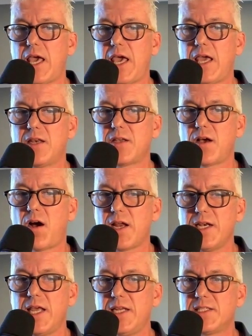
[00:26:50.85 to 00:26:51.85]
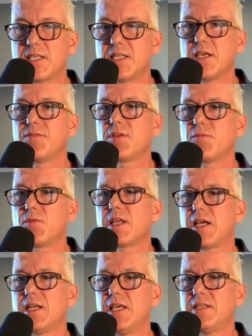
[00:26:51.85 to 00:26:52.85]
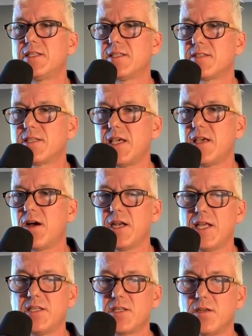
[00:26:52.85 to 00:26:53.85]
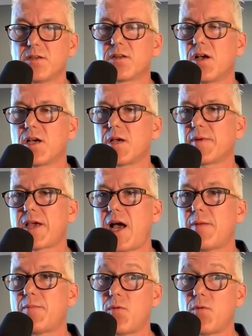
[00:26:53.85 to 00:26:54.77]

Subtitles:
and I need to give them what they need to see. I need to look like I'm calm.